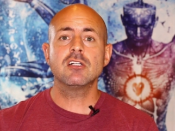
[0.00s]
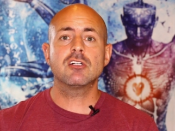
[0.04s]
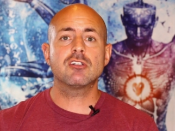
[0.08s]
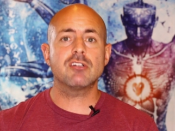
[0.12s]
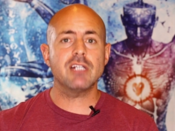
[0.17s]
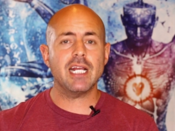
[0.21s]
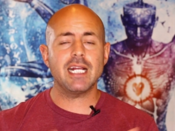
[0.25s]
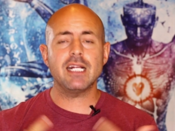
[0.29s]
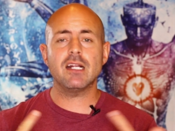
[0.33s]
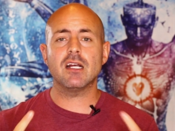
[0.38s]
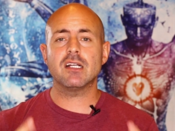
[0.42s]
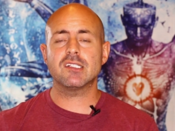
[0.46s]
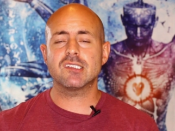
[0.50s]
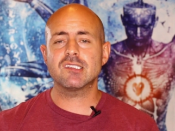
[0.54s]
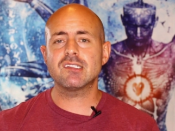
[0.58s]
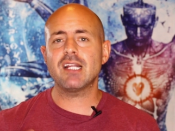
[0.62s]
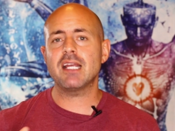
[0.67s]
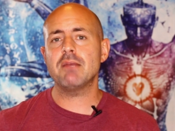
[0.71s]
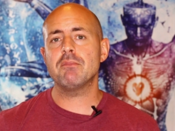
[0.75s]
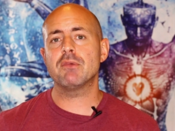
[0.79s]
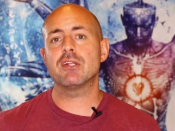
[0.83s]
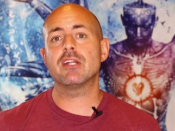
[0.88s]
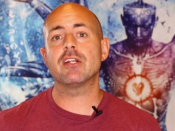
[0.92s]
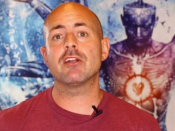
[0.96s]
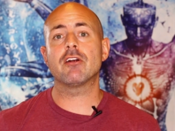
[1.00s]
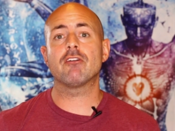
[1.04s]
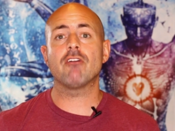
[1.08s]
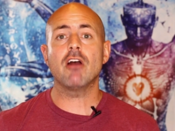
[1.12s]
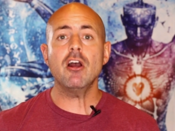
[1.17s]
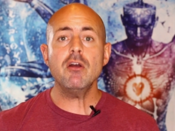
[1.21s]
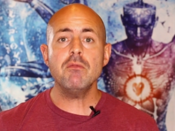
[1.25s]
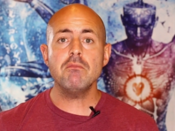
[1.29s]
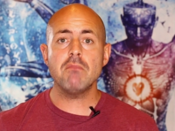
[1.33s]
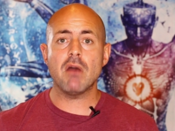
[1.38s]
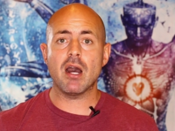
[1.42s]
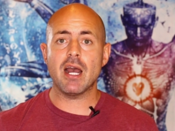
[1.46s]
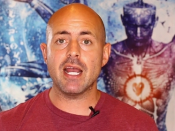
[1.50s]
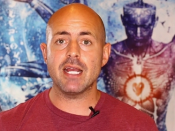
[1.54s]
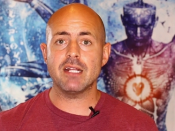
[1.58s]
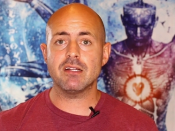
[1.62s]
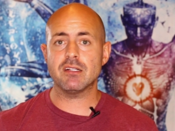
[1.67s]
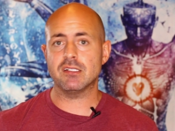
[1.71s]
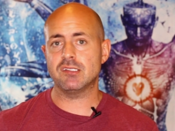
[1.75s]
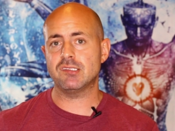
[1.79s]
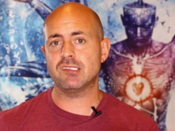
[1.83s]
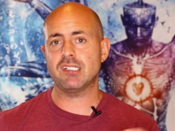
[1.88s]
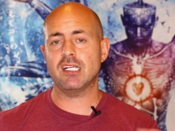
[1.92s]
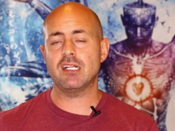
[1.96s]
create a statement in our own mind
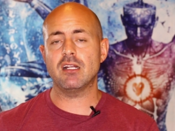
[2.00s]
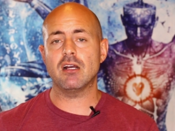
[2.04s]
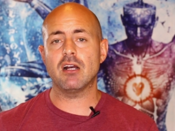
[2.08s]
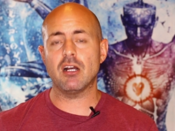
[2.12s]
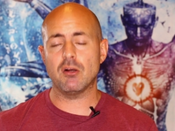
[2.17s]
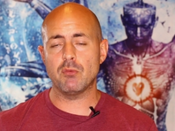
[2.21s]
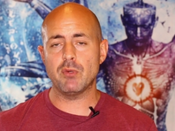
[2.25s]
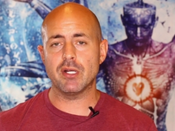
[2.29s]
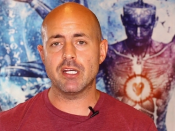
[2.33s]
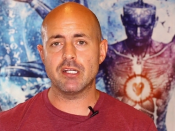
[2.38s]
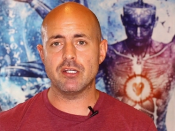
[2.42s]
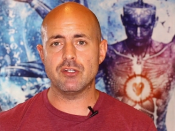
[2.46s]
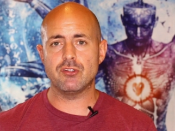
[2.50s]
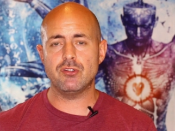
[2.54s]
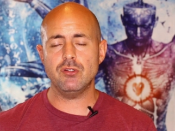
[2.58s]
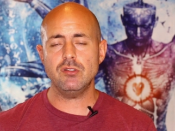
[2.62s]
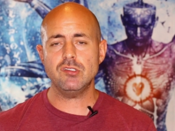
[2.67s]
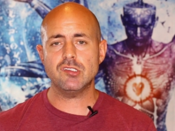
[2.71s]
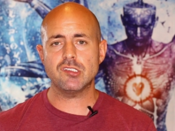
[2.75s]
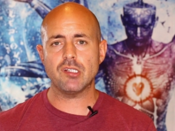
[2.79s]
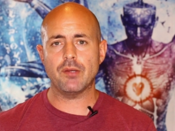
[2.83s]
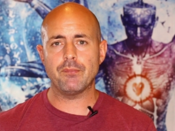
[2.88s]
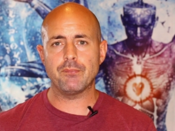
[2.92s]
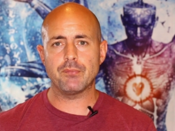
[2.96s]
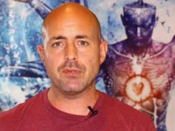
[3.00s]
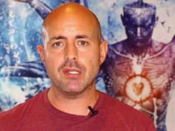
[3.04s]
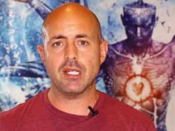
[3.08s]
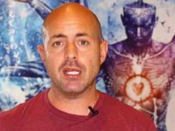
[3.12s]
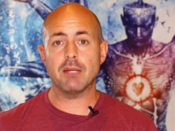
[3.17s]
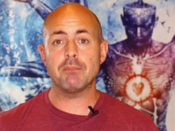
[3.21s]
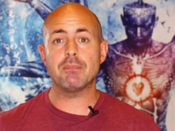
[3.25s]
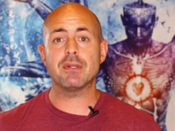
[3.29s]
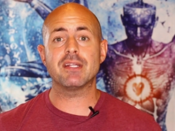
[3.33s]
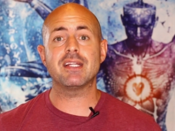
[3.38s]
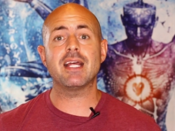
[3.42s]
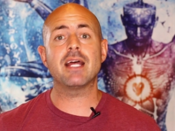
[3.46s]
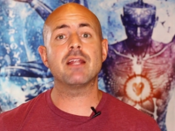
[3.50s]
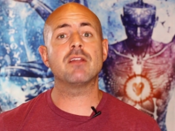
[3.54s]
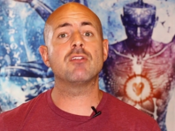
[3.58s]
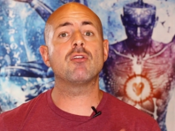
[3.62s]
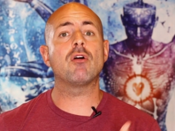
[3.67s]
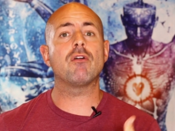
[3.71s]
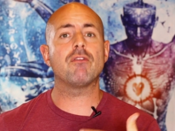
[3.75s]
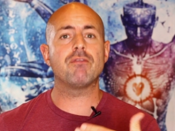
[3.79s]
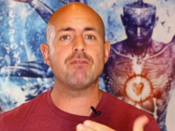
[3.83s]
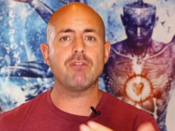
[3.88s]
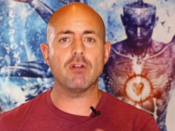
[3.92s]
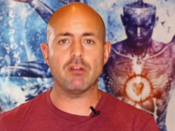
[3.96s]
and say we're going to do something, but then
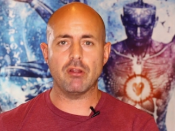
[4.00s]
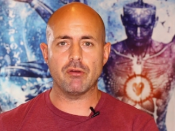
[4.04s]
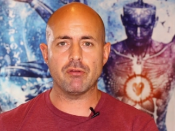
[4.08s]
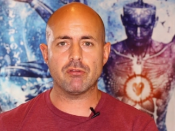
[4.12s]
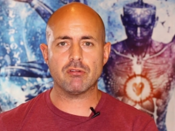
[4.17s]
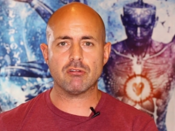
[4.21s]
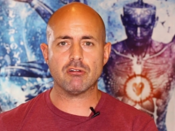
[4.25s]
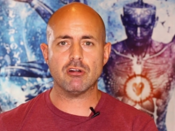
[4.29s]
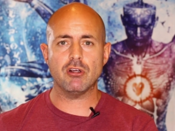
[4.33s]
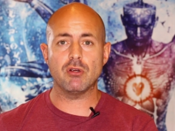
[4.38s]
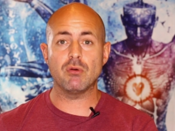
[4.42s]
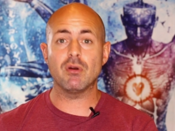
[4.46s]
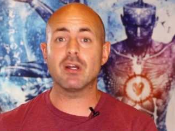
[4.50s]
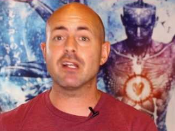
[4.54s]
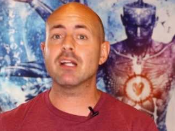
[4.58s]
not follow through?